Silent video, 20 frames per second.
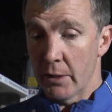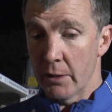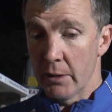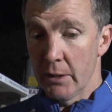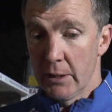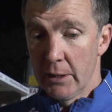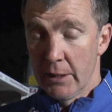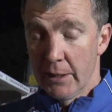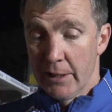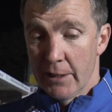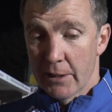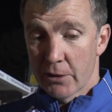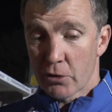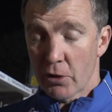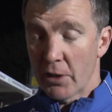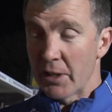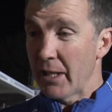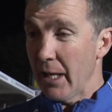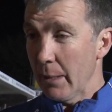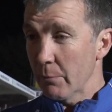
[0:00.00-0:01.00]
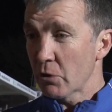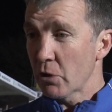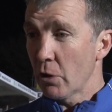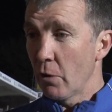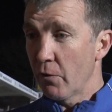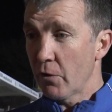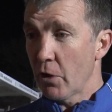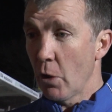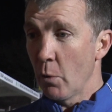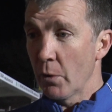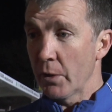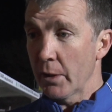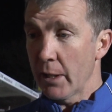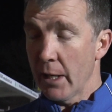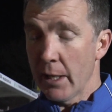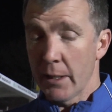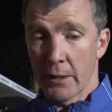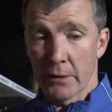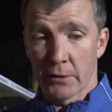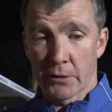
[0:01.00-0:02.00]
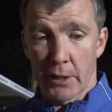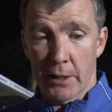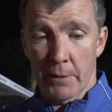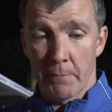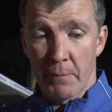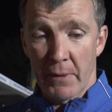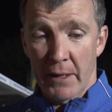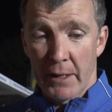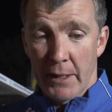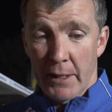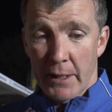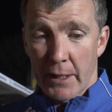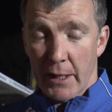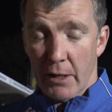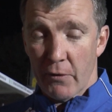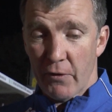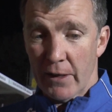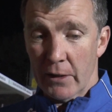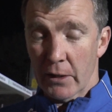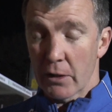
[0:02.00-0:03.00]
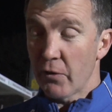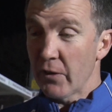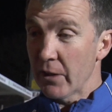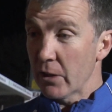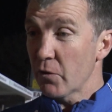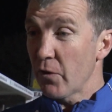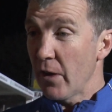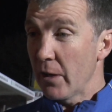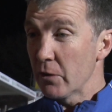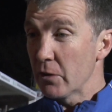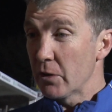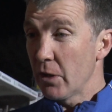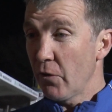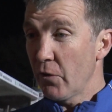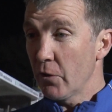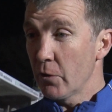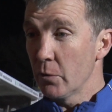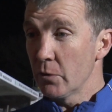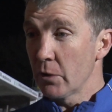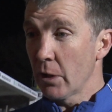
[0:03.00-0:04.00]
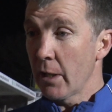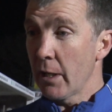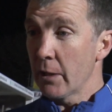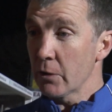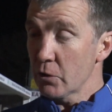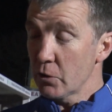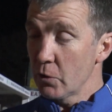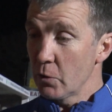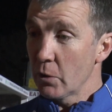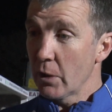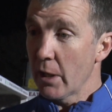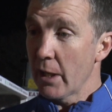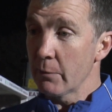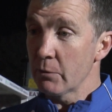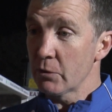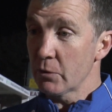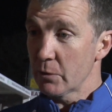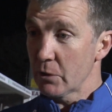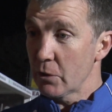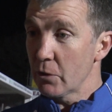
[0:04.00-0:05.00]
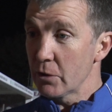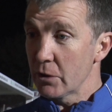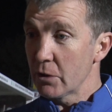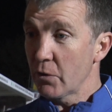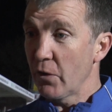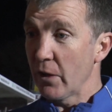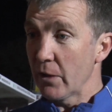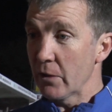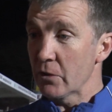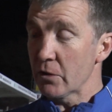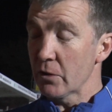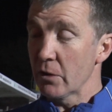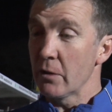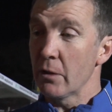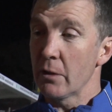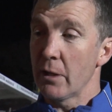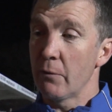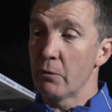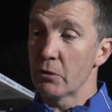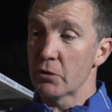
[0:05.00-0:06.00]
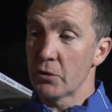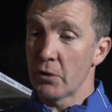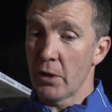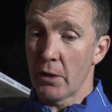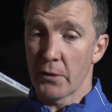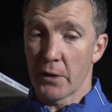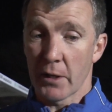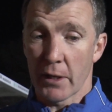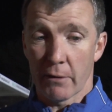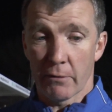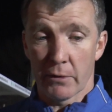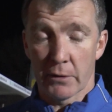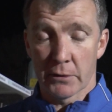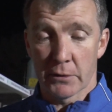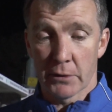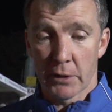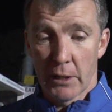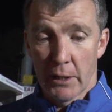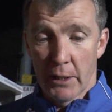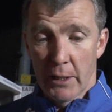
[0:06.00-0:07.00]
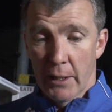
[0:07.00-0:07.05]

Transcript: to get himself going again, and I think he's found it difficult in the last 2 games because his fitness levels are not there, and